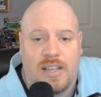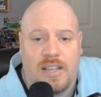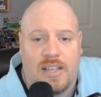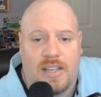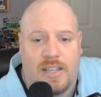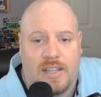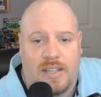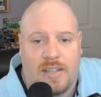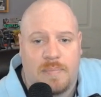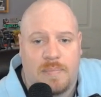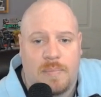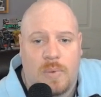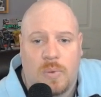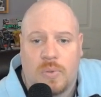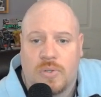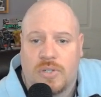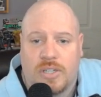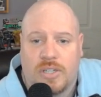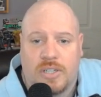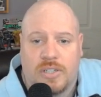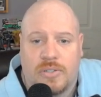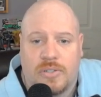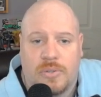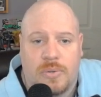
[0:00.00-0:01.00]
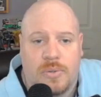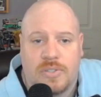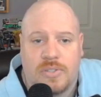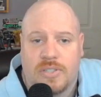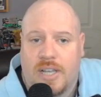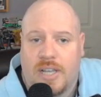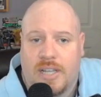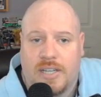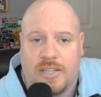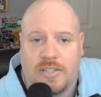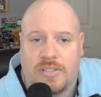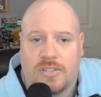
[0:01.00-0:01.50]
Motion controls
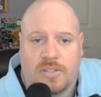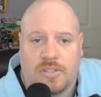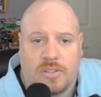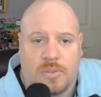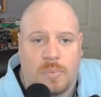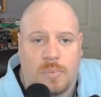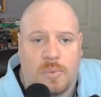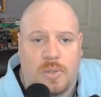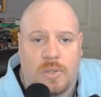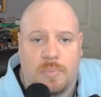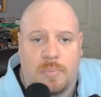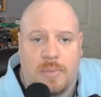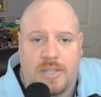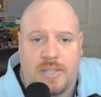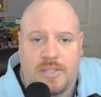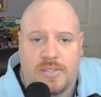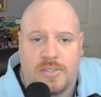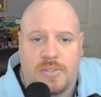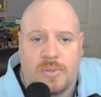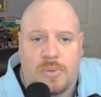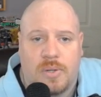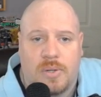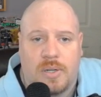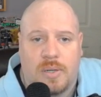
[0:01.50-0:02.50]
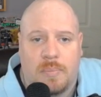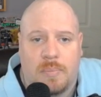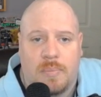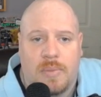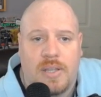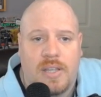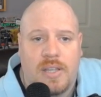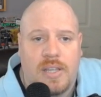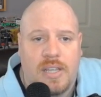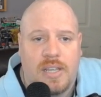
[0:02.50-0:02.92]
kind of took the world by storm,